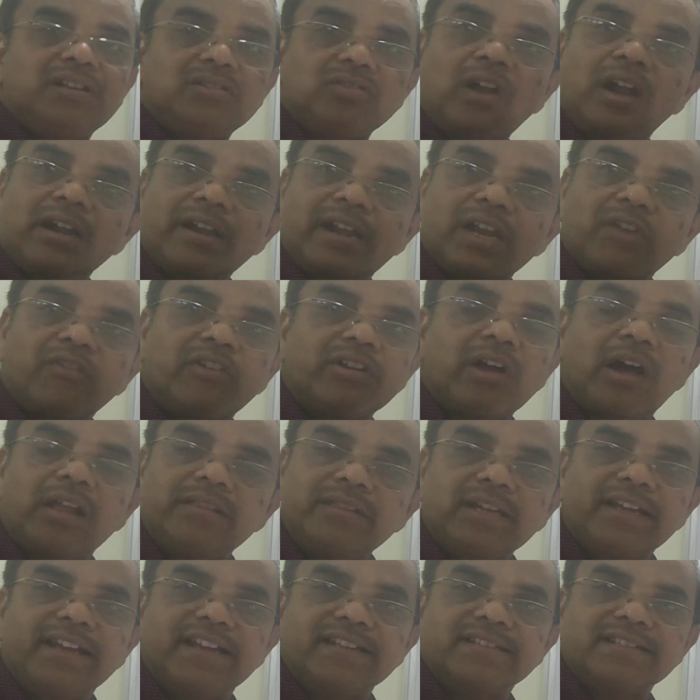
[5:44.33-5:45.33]
not required on
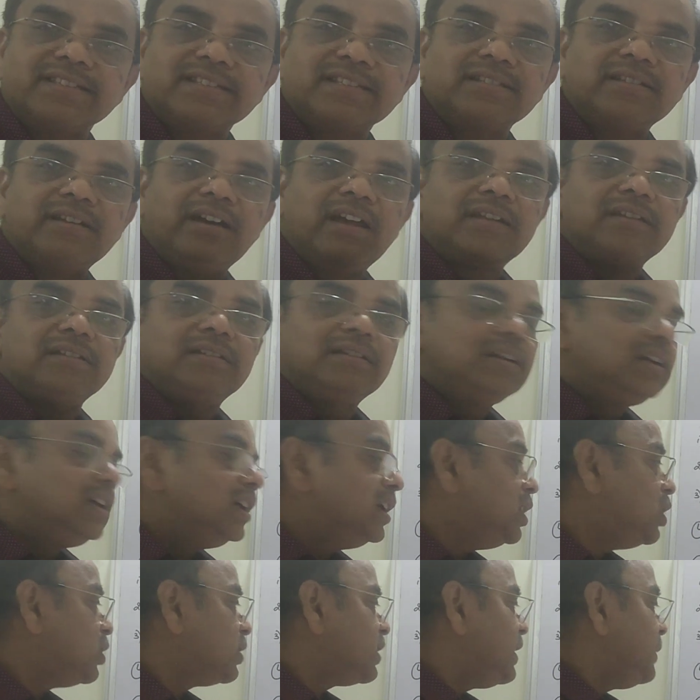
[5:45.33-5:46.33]
the cases now.
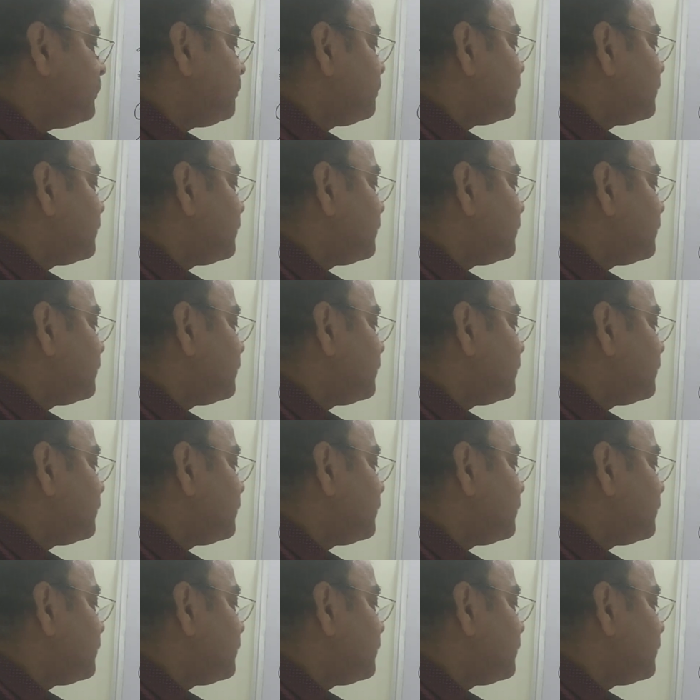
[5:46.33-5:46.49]
Okay.